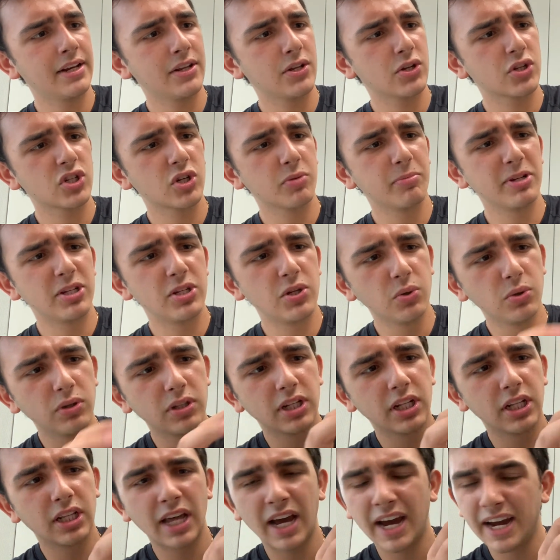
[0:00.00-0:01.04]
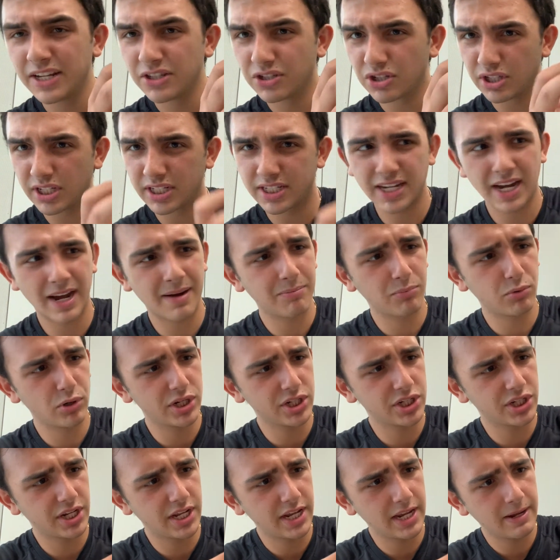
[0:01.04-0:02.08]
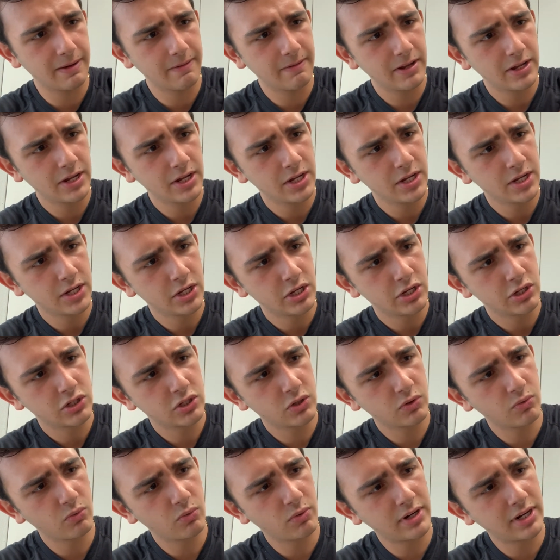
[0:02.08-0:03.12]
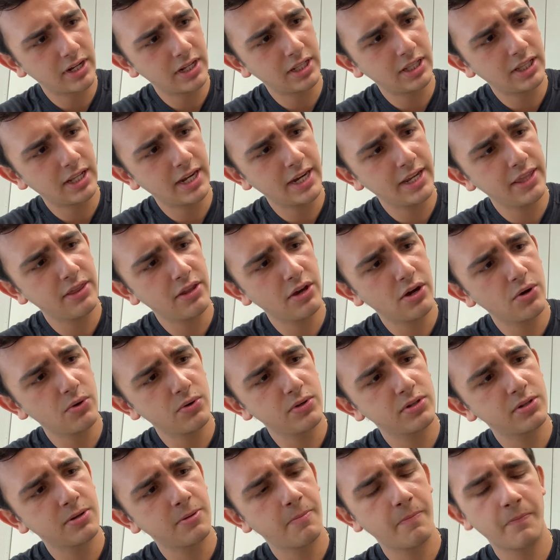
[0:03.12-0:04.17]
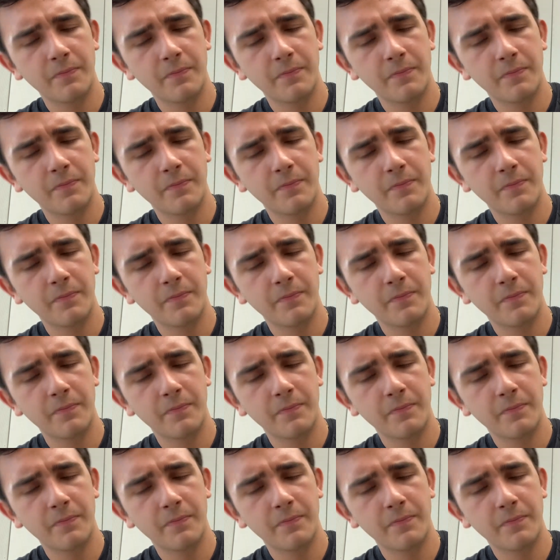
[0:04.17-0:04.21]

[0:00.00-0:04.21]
There's going to be two little lines on the top bridge key. So we want to align those.